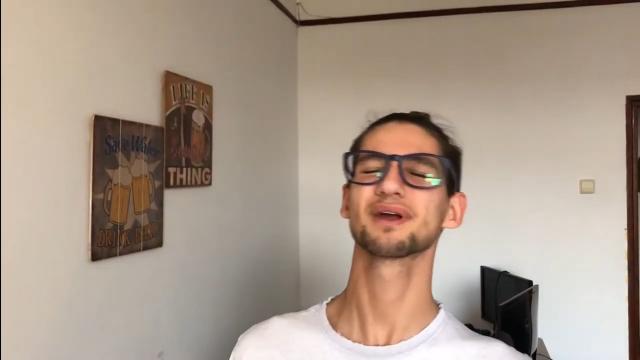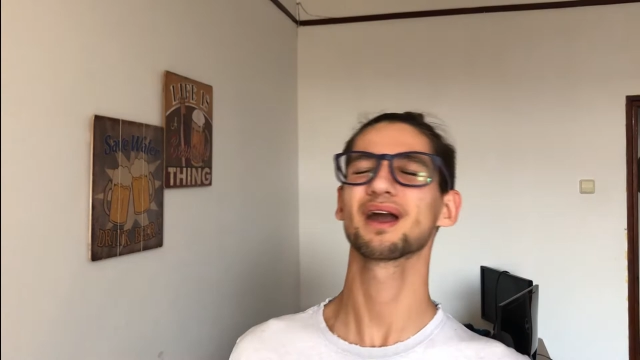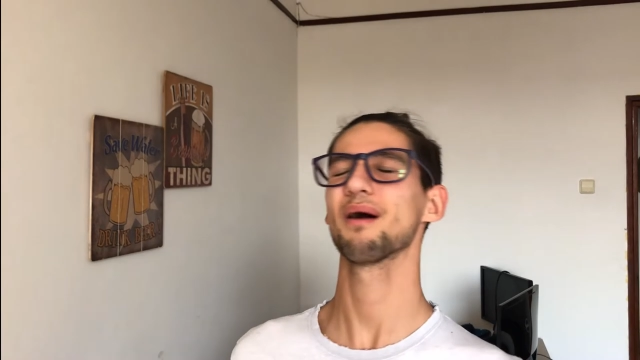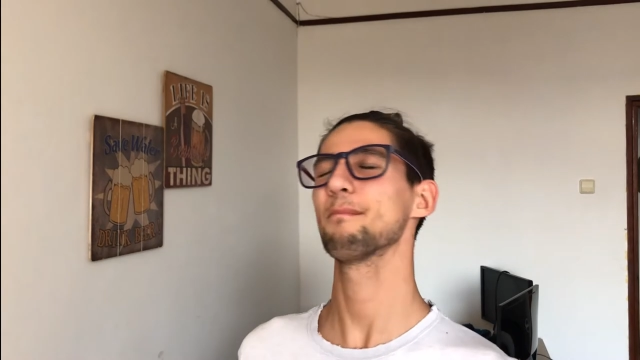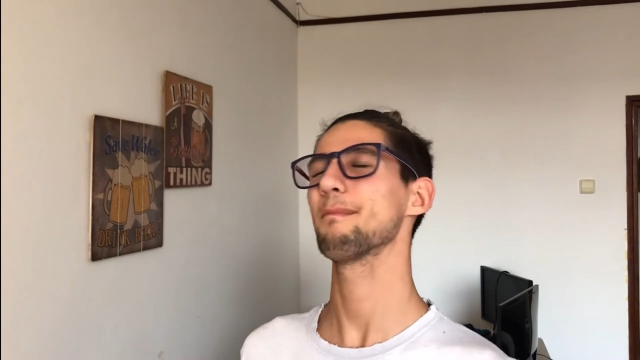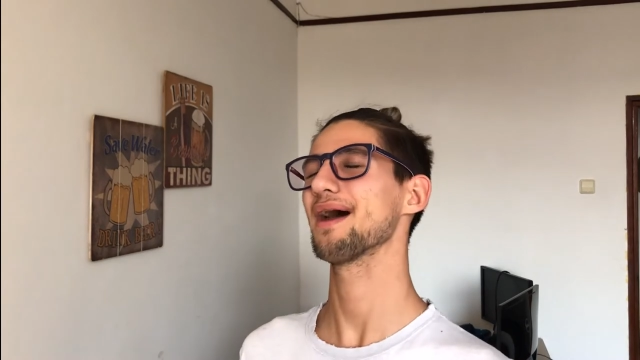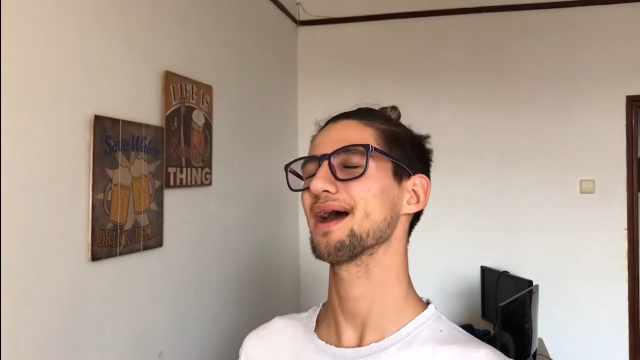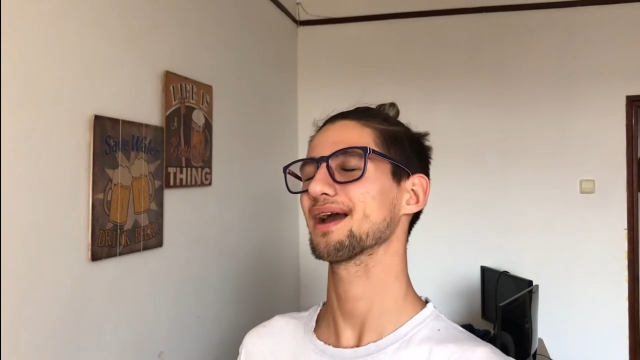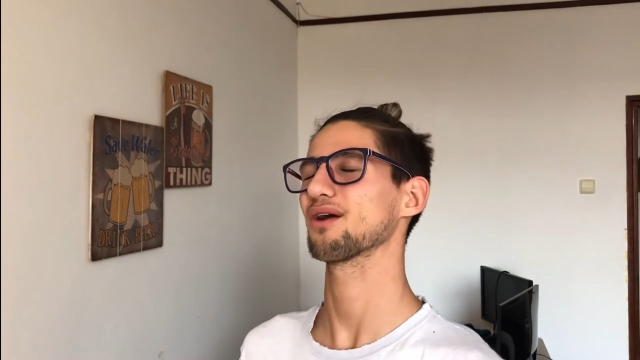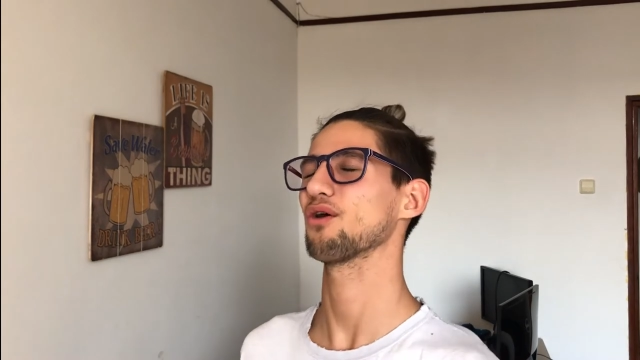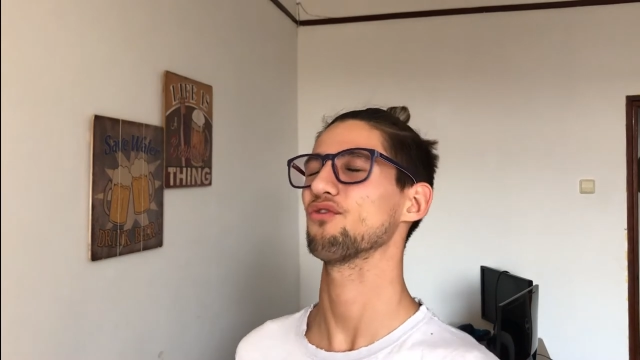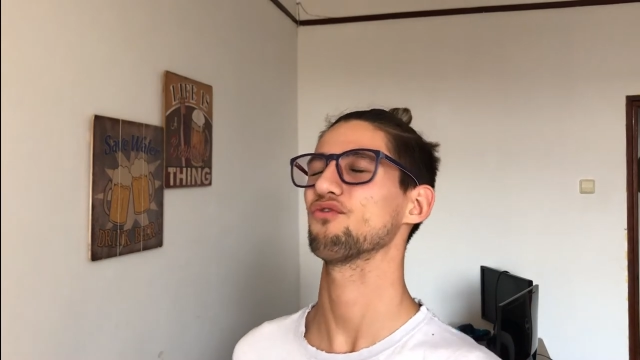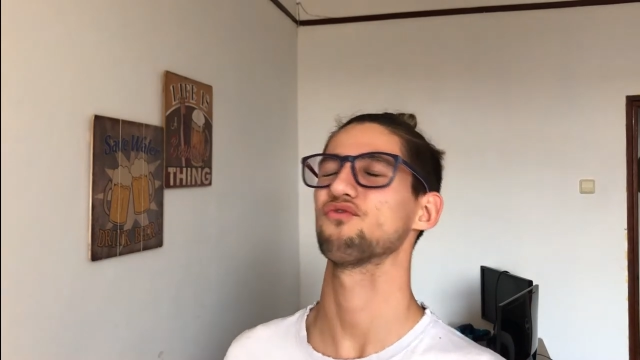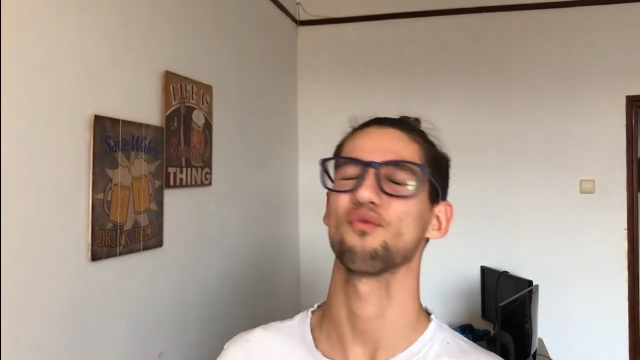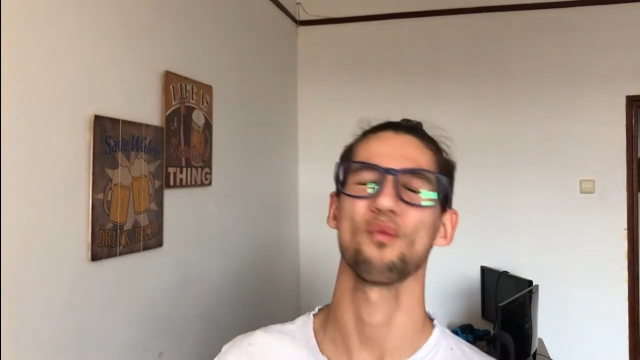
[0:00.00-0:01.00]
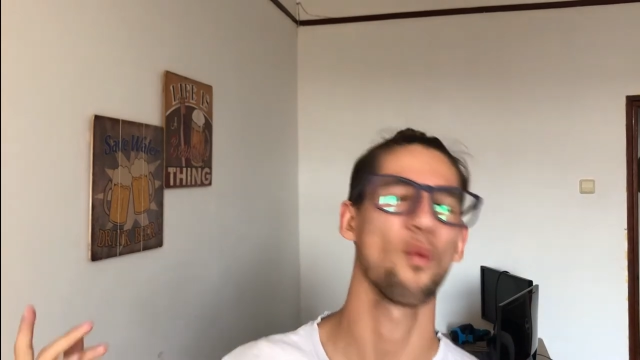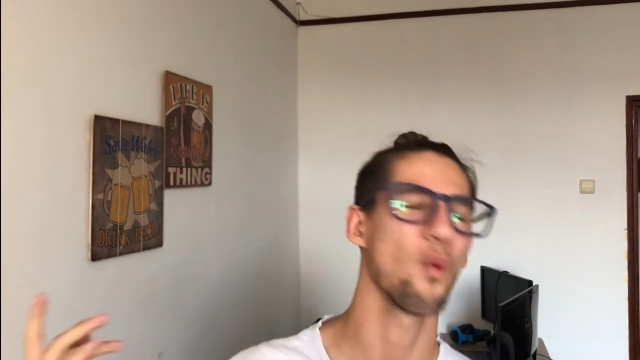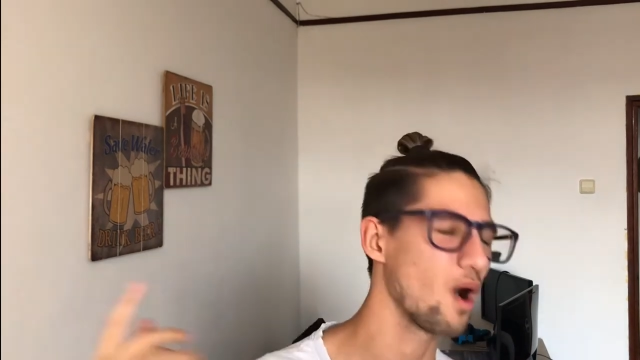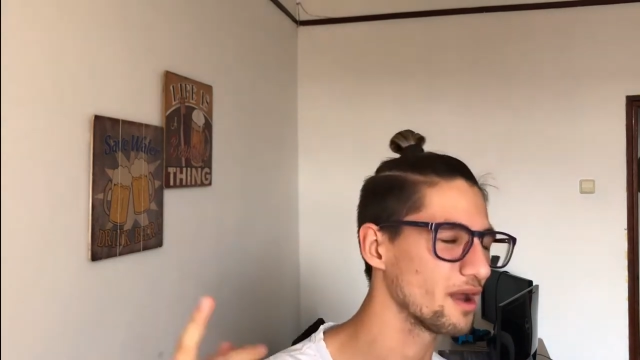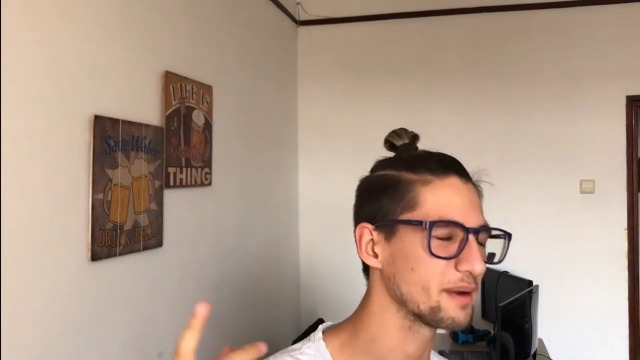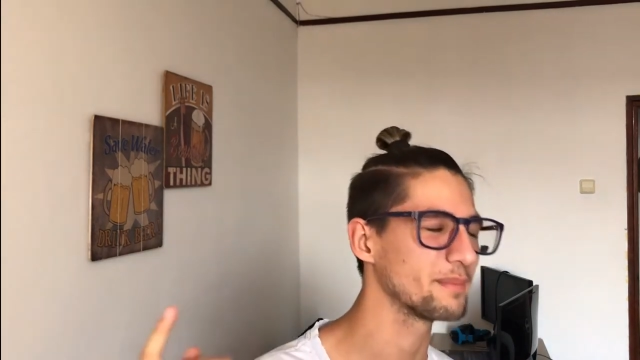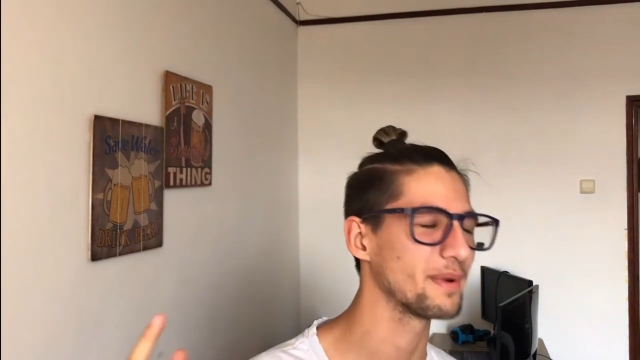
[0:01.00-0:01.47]
comeback of
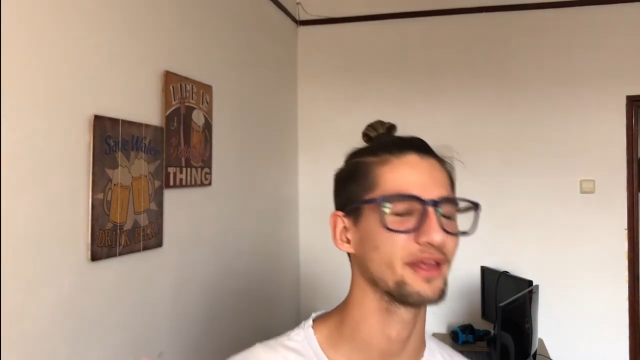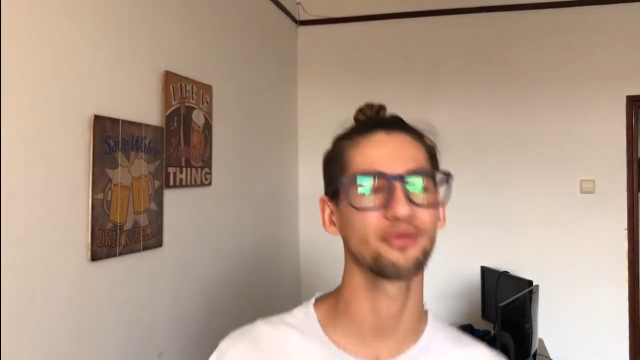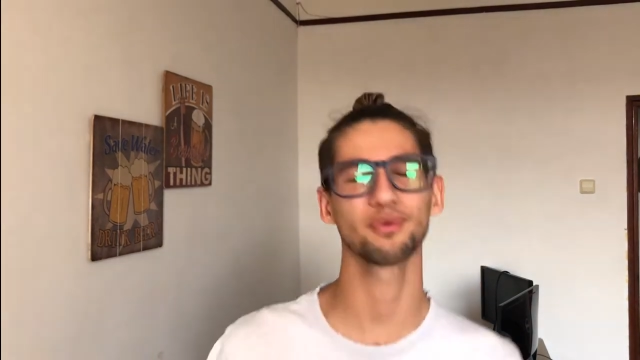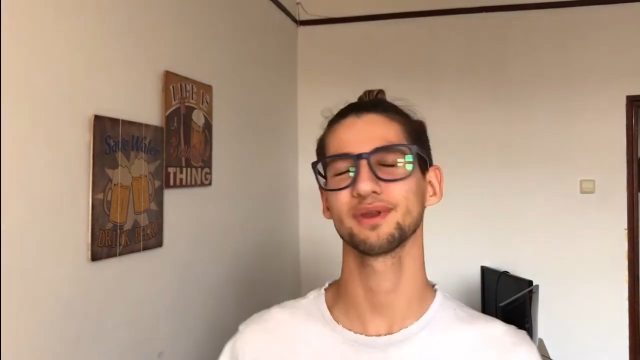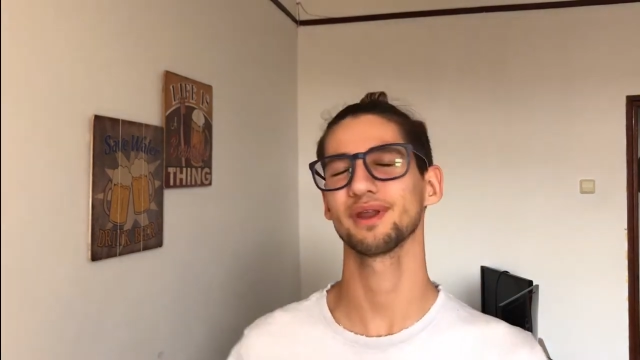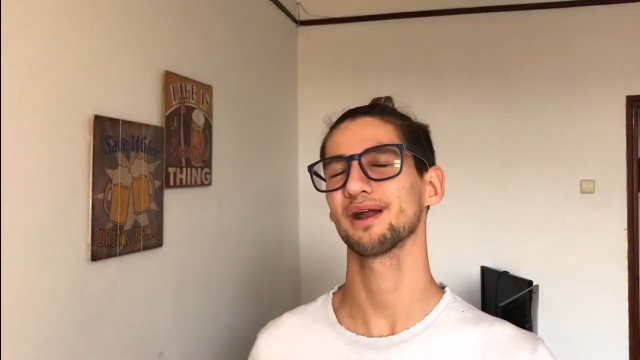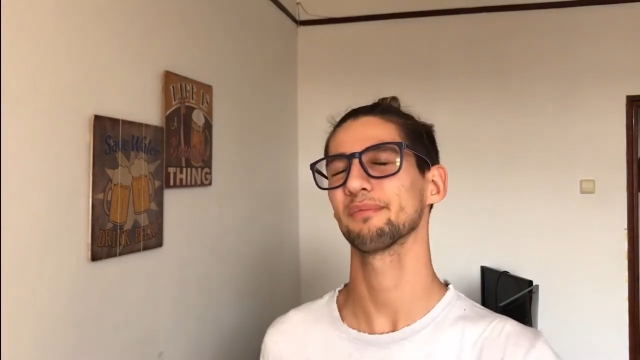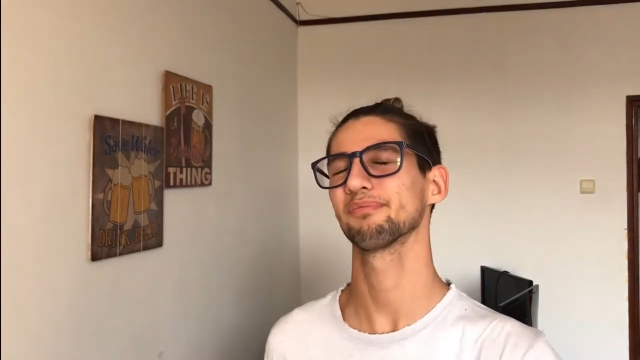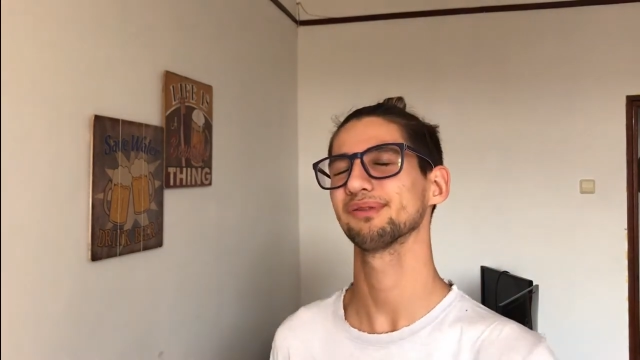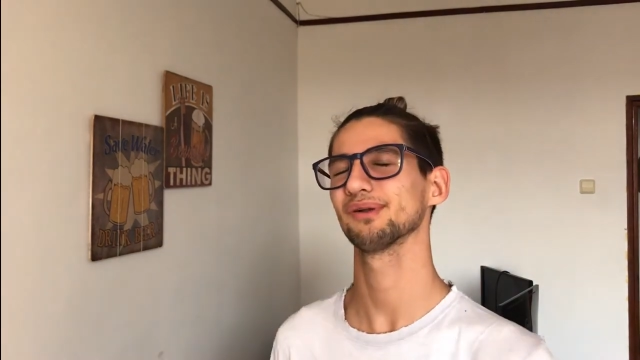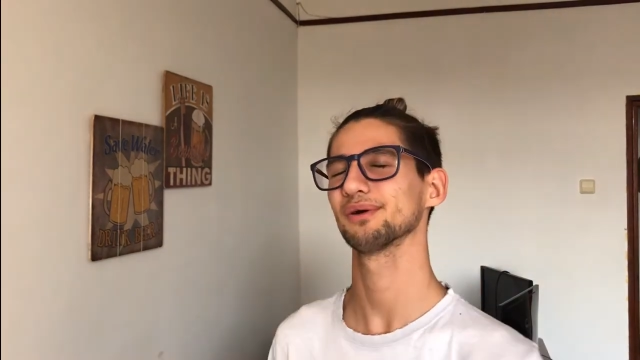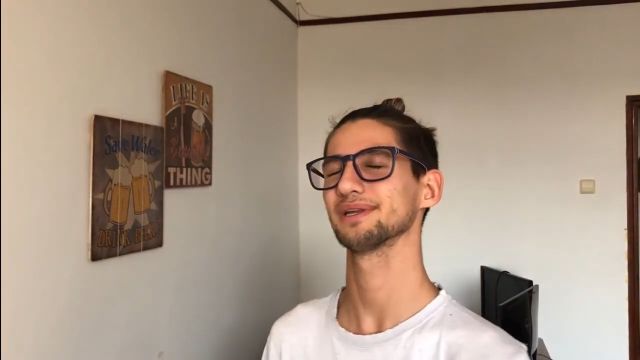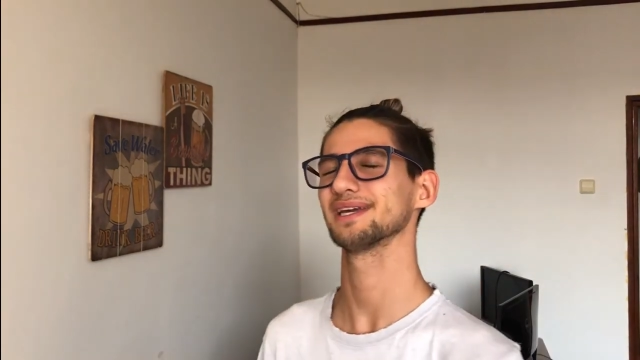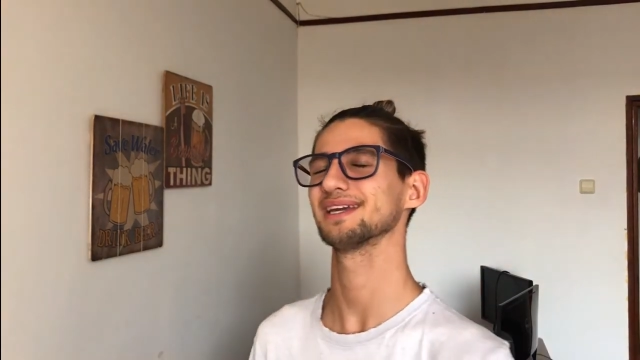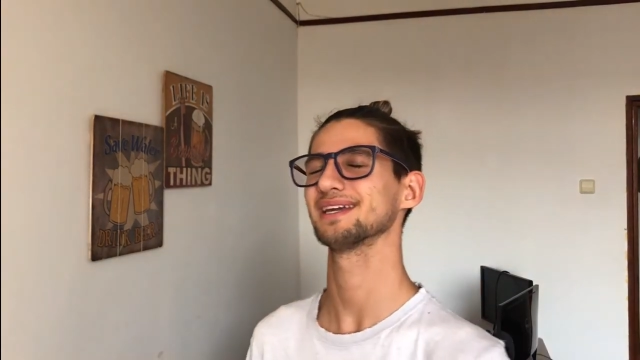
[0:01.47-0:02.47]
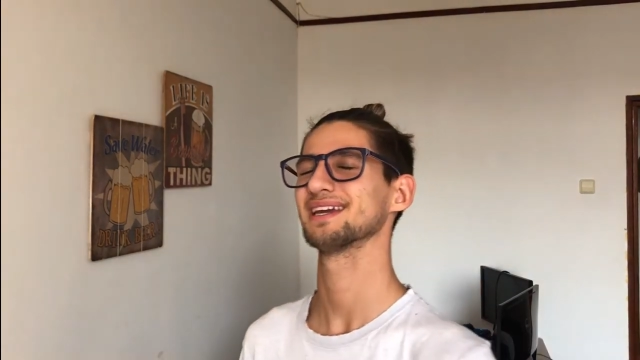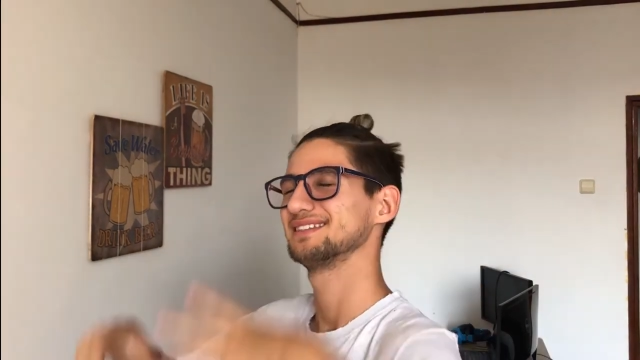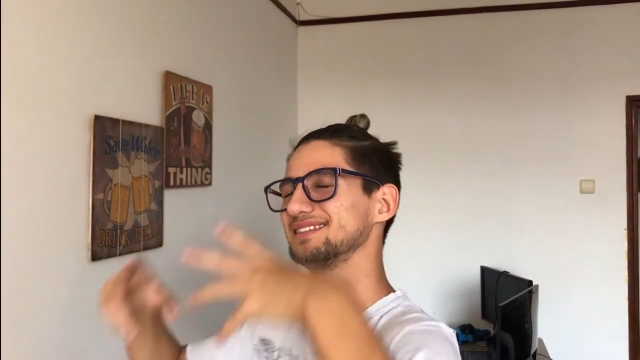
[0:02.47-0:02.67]
1 month without uploading,